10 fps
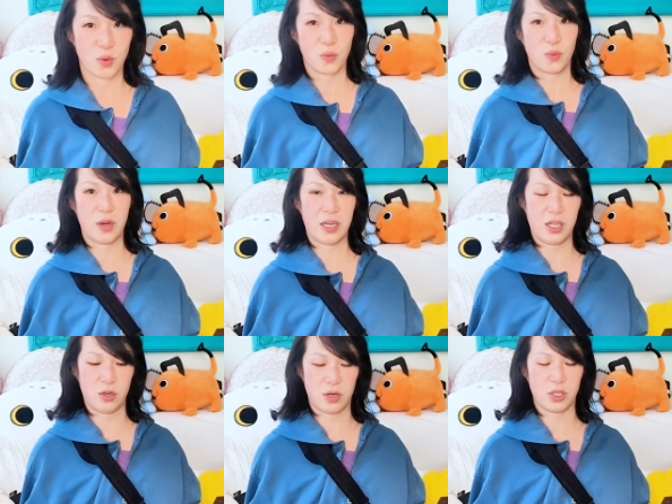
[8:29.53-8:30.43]
right
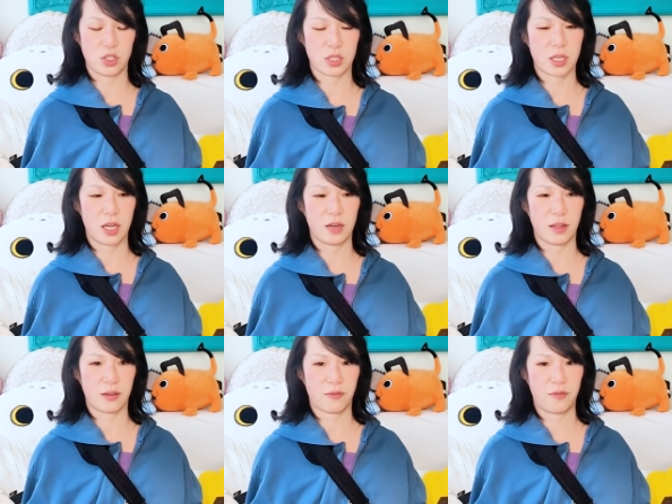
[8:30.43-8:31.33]
here and just kind of
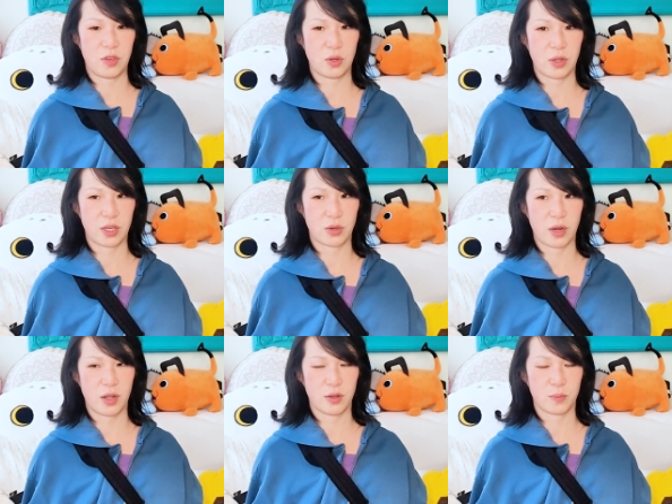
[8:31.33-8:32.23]
like feel like you're
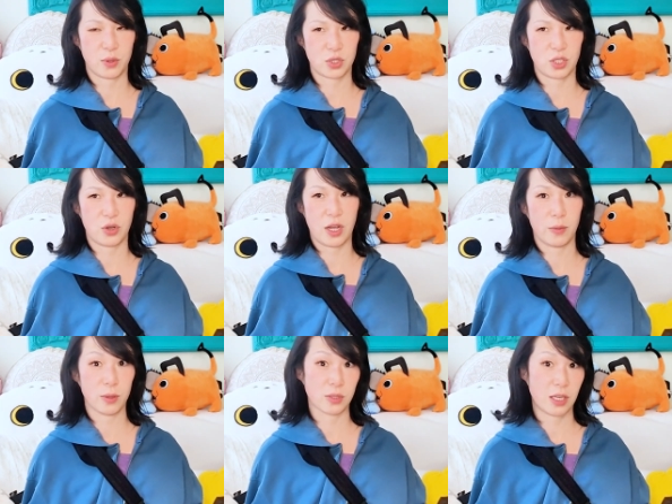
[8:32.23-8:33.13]
pushing your
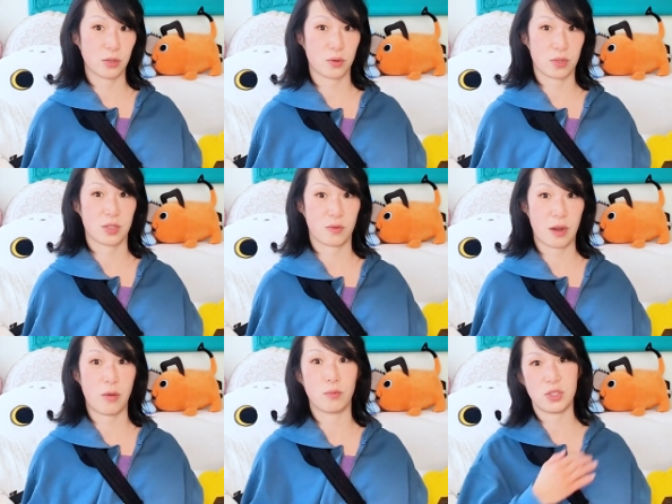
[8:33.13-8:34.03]
elbows down towards the
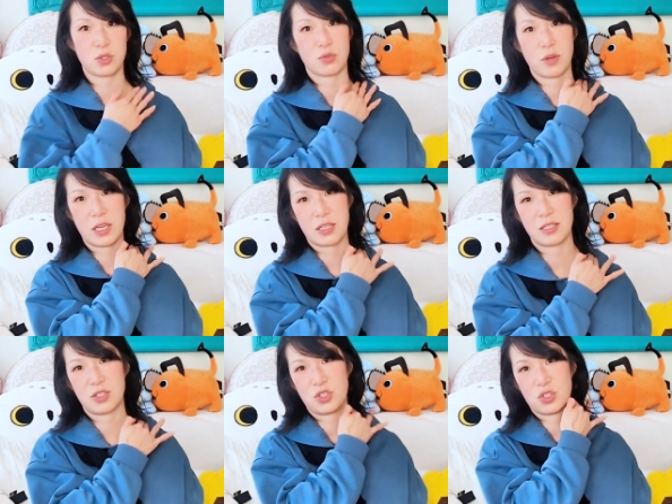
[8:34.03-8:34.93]
ground, which is great because
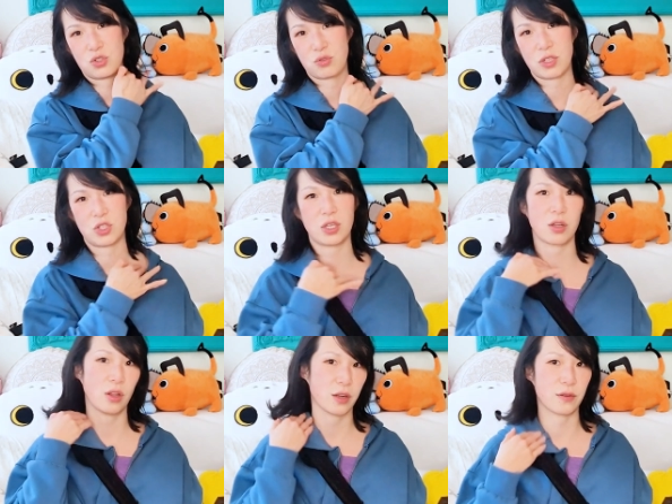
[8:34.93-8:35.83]
it's just stretching
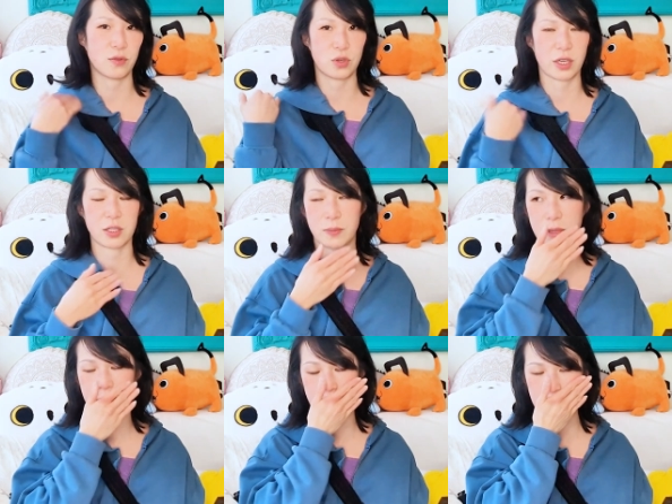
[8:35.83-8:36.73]
a lot of your neck
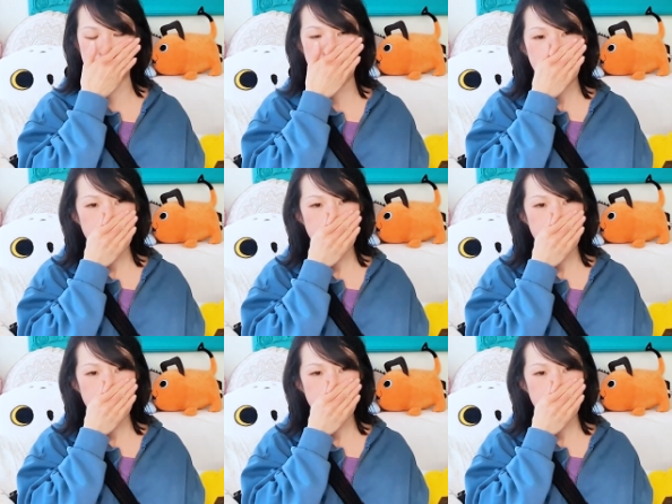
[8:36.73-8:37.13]
muscles,